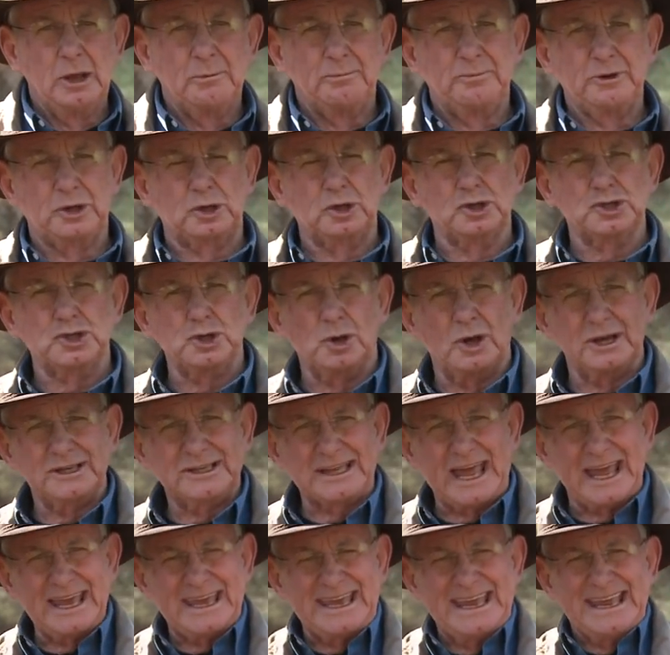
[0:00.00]
Because you are
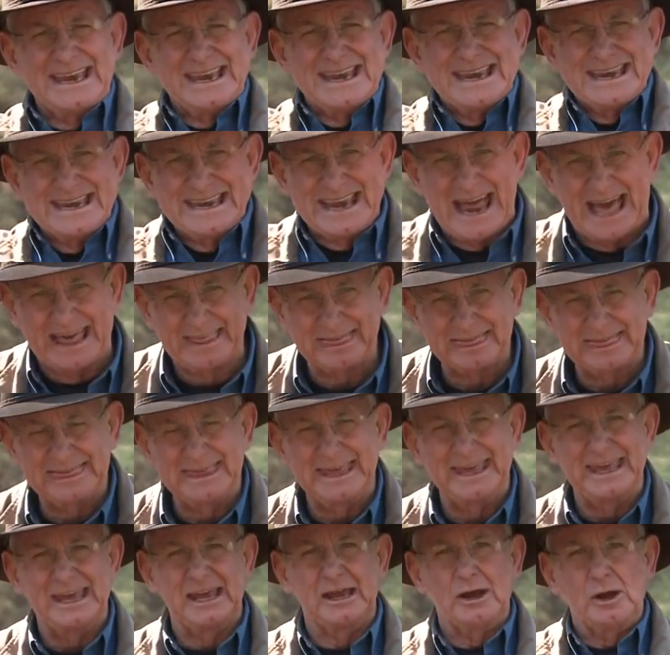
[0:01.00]
taking
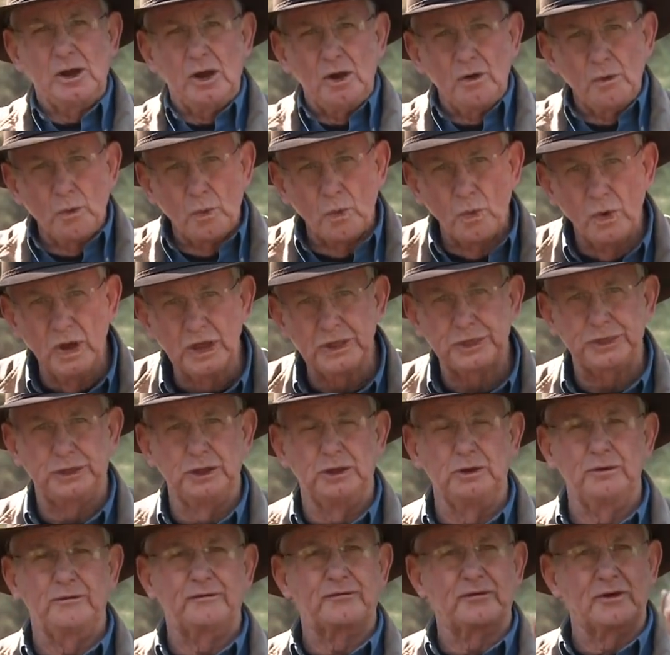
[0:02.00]
nothing with
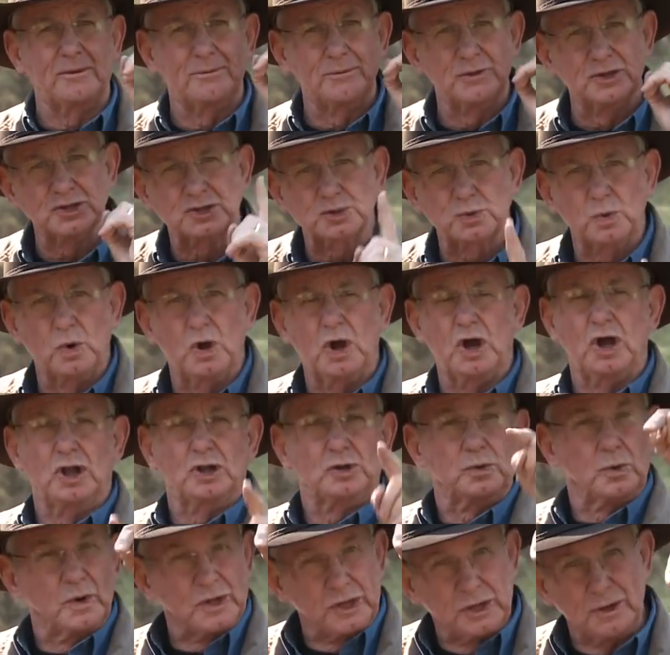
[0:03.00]
you from this
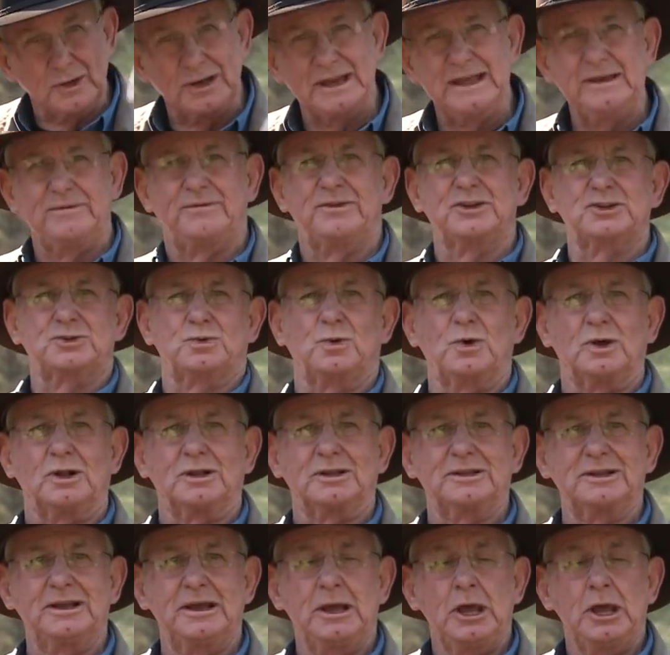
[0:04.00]
world when you leave this world.